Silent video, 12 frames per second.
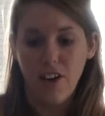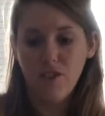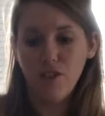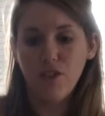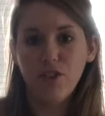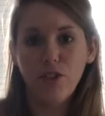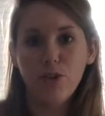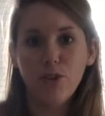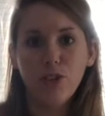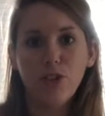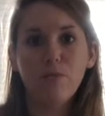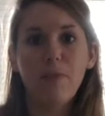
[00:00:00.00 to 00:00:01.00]
food
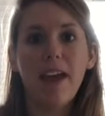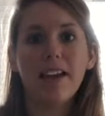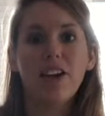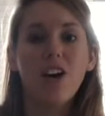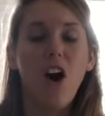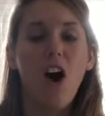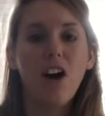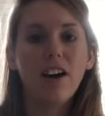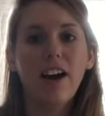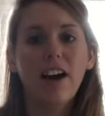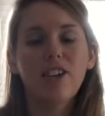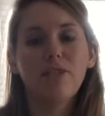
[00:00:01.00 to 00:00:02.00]
to make
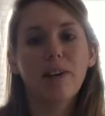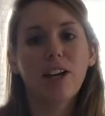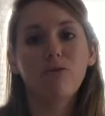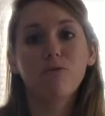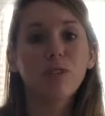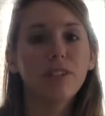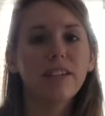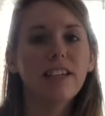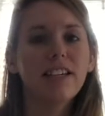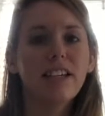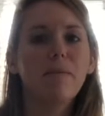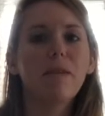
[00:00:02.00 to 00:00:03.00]
a really
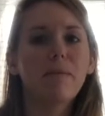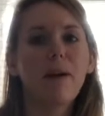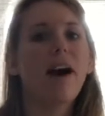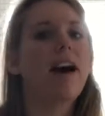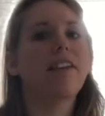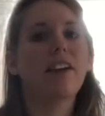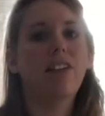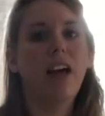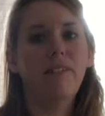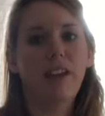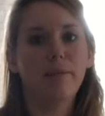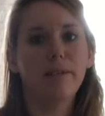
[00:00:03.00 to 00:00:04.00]
yummy pie that a lot of
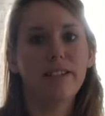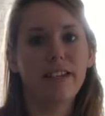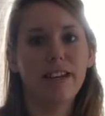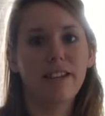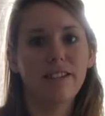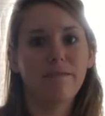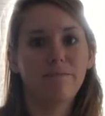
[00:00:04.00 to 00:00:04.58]
families eat.